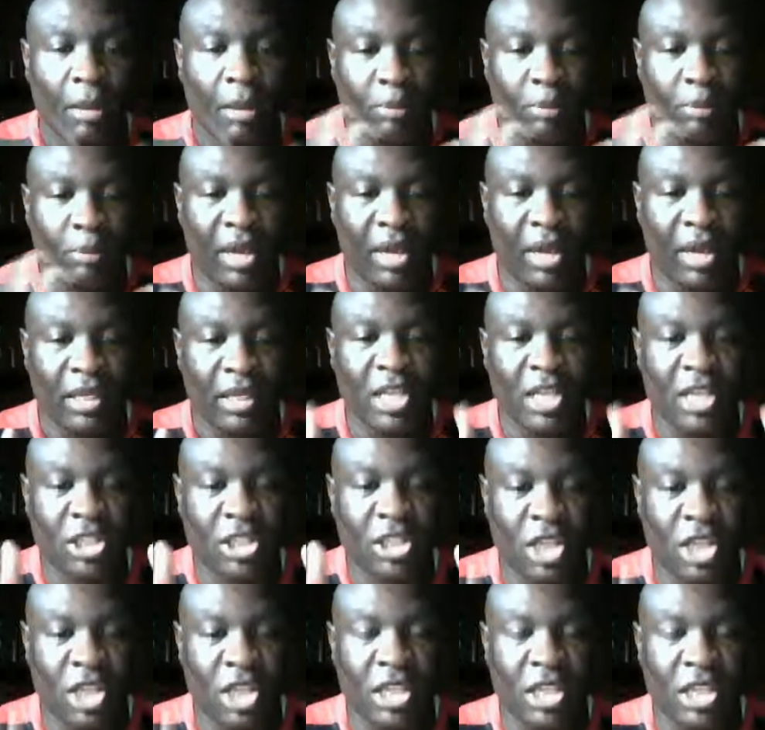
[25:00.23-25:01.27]
But his
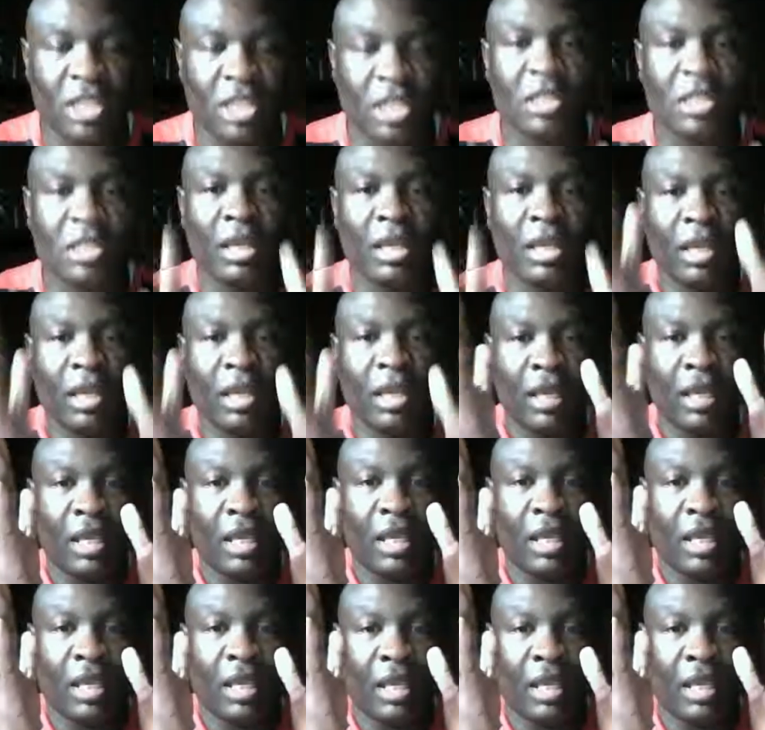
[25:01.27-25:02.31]
teaching
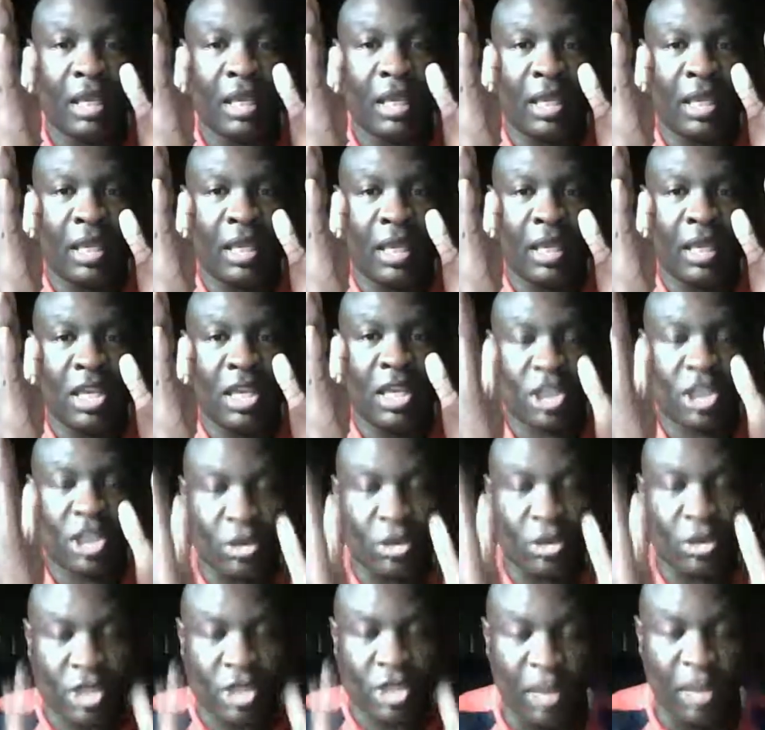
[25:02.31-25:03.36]
is
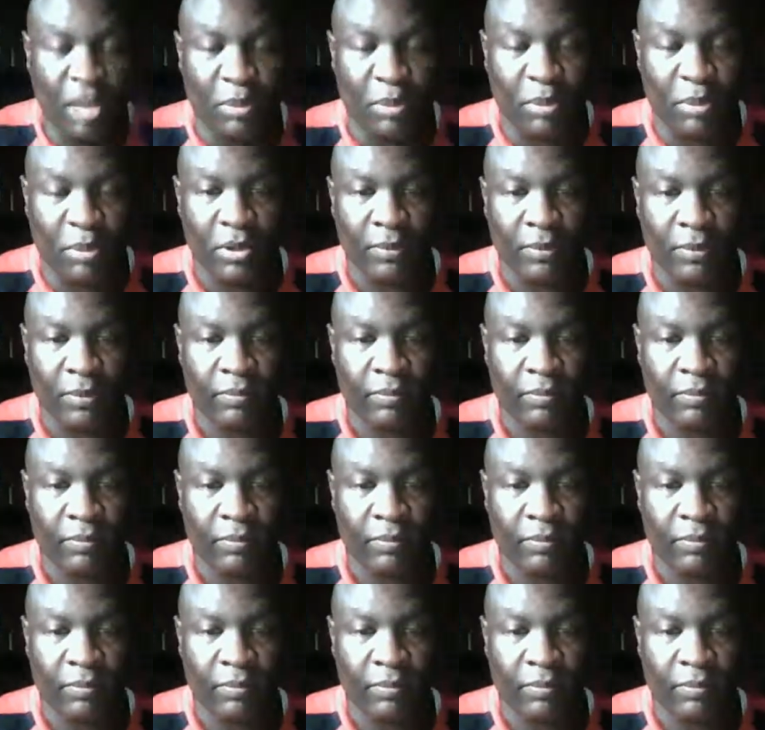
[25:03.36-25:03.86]
so simple,